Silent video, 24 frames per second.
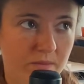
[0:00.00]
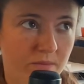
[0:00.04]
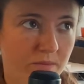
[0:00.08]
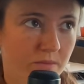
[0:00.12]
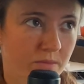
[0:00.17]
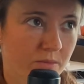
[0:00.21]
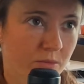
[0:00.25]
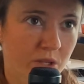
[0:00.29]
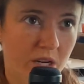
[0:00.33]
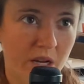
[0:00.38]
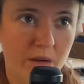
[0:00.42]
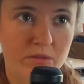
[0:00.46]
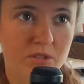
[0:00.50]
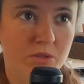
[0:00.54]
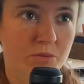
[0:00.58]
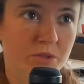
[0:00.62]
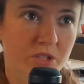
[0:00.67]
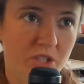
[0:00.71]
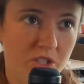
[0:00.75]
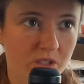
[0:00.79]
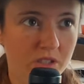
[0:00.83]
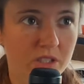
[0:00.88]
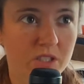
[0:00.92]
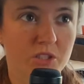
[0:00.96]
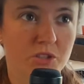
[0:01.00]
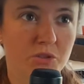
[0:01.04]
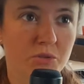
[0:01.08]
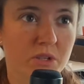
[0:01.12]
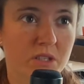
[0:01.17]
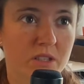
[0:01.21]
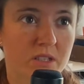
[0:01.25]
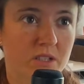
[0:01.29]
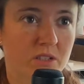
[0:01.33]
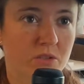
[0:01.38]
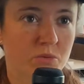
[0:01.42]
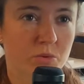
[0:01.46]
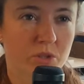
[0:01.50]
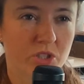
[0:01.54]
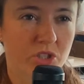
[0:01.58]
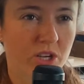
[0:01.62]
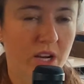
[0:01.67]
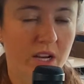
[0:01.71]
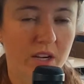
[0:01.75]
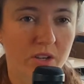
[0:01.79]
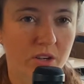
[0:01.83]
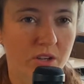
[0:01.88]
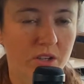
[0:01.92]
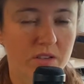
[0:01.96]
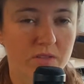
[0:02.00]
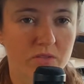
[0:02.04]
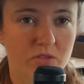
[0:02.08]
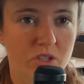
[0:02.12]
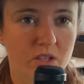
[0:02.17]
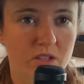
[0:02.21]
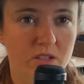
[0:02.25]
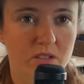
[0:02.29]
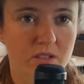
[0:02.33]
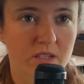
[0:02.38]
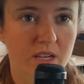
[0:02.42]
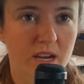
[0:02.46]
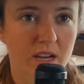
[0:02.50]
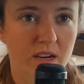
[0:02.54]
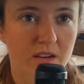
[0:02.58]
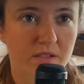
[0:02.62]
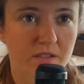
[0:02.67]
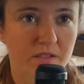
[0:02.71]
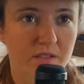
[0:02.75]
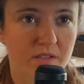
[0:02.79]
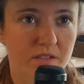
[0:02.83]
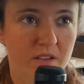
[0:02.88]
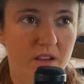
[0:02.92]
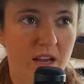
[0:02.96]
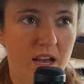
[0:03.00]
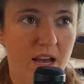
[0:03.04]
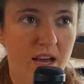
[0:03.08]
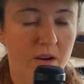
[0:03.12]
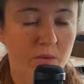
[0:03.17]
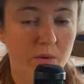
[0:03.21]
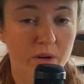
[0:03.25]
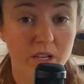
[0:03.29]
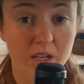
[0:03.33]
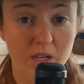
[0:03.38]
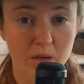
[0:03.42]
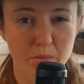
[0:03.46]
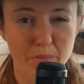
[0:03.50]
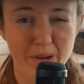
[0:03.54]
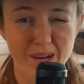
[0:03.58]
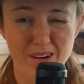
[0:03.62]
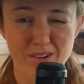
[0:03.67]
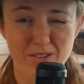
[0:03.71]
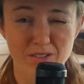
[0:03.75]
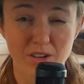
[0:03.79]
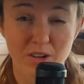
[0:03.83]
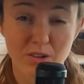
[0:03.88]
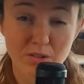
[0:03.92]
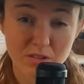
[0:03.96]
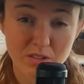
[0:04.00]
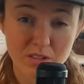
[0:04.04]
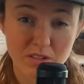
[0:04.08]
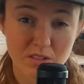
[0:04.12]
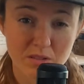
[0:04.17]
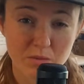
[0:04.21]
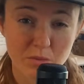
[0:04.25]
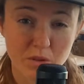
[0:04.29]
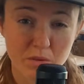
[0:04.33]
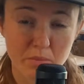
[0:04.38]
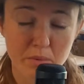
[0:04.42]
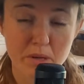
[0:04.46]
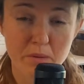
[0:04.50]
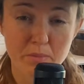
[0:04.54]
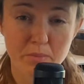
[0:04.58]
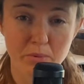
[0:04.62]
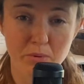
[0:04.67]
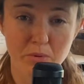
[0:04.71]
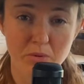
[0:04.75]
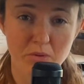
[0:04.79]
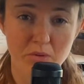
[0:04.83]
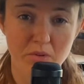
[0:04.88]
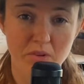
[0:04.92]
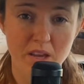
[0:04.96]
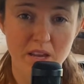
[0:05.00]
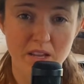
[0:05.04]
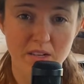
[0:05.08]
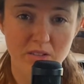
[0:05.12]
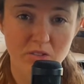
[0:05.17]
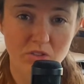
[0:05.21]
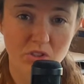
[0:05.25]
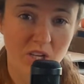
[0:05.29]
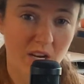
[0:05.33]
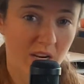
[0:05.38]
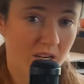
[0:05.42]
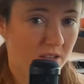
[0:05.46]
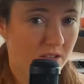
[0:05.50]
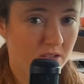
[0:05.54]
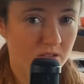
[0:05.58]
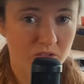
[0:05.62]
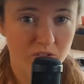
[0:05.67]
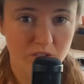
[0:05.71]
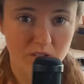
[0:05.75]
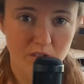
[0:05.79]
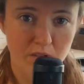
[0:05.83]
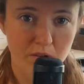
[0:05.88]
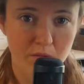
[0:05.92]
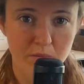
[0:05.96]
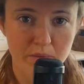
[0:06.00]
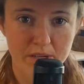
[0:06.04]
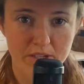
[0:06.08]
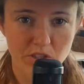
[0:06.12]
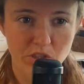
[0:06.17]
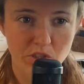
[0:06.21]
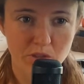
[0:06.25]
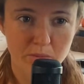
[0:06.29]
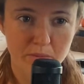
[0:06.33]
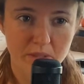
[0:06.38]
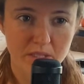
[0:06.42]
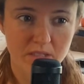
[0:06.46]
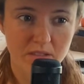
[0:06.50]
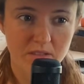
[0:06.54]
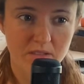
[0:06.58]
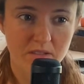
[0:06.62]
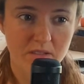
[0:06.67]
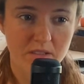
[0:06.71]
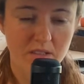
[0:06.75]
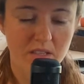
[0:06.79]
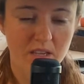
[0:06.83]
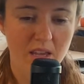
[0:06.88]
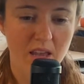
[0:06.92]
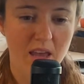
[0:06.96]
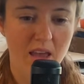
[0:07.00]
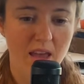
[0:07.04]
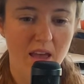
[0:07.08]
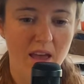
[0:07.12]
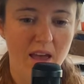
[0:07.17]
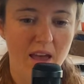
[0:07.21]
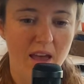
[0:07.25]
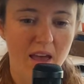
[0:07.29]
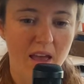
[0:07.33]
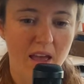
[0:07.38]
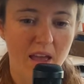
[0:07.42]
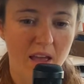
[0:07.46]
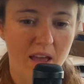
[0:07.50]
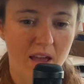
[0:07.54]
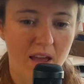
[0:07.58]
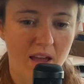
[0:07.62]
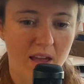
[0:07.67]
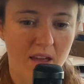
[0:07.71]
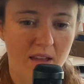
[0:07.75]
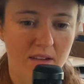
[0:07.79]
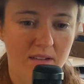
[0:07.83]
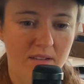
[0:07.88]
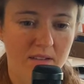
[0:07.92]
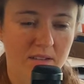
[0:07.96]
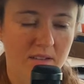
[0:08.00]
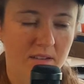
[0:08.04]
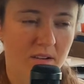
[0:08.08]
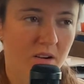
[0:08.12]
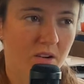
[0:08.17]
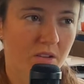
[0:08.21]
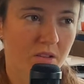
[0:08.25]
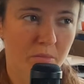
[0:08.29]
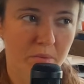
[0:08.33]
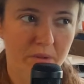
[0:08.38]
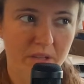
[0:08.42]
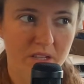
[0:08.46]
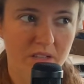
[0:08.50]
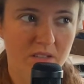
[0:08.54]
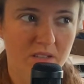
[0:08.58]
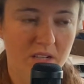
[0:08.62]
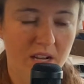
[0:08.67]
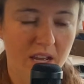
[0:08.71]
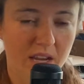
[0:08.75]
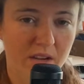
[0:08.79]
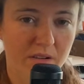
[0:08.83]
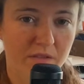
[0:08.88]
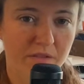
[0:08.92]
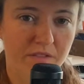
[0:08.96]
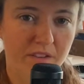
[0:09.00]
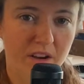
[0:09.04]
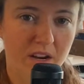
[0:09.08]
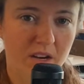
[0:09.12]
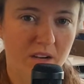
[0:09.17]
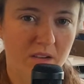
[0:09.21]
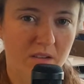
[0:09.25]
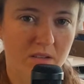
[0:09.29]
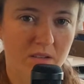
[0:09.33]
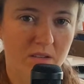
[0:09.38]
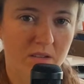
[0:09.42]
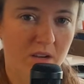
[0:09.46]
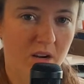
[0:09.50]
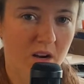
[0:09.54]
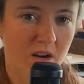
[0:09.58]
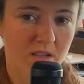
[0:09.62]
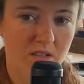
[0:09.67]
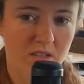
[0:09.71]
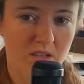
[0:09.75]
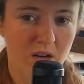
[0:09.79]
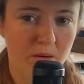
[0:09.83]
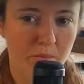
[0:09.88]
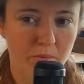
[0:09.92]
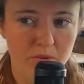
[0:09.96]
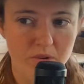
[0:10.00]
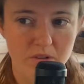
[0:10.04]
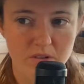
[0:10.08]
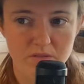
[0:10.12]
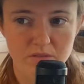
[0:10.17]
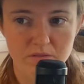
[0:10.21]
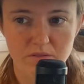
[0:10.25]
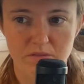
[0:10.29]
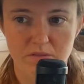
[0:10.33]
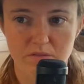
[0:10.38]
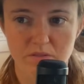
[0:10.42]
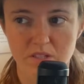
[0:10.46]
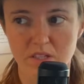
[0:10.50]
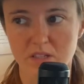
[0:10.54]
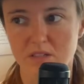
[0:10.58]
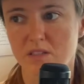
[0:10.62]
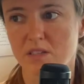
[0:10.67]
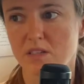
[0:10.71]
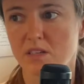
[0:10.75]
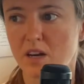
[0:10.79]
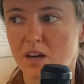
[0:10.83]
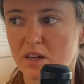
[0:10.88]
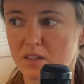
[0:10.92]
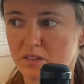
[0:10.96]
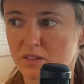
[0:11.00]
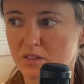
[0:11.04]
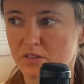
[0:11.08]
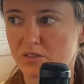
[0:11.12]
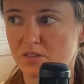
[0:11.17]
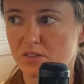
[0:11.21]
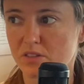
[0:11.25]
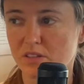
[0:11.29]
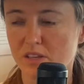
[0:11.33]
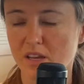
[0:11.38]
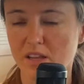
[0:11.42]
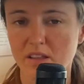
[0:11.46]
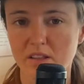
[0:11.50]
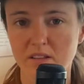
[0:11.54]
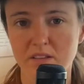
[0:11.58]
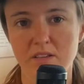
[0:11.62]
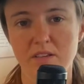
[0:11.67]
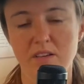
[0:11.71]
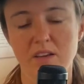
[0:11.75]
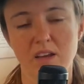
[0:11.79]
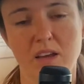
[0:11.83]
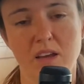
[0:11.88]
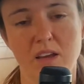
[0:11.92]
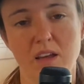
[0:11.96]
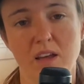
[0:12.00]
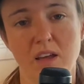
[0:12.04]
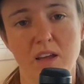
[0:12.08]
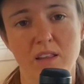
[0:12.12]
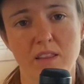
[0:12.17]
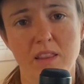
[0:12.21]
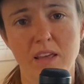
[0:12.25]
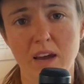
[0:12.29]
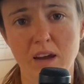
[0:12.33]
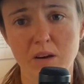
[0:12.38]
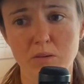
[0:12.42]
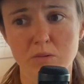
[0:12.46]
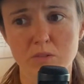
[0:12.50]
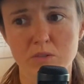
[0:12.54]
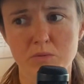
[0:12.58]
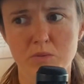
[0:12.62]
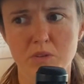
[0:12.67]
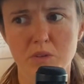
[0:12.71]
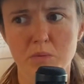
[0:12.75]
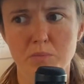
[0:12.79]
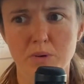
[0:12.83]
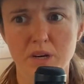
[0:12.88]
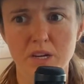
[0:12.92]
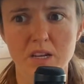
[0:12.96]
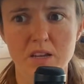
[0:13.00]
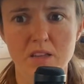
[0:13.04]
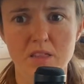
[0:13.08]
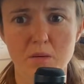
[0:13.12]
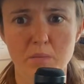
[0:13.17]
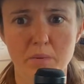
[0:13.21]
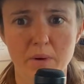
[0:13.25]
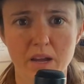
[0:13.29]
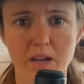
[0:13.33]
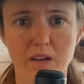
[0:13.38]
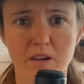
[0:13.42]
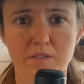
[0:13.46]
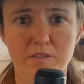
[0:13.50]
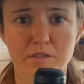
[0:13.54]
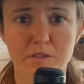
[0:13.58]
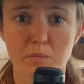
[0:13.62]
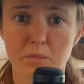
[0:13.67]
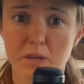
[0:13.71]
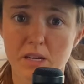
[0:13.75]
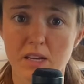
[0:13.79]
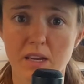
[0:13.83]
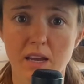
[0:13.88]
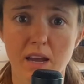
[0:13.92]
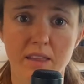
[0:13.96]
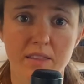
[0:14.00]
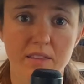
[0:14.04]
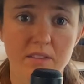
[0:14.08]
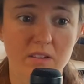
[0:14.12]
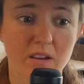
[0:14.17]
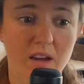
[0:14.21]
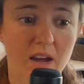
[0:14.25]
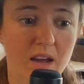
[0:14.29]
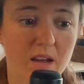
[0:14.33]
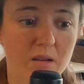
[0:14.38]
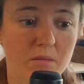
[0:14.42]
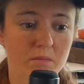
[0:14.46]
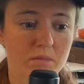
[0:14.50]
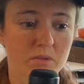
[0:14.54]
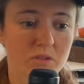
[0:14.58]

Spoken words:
When I was originally doing this, wish I could have just kind of had a way to compare notes with people and checked certain measurements. And all the plans that I could find cost upward of $60. And that was really breaking the bank for me at the time.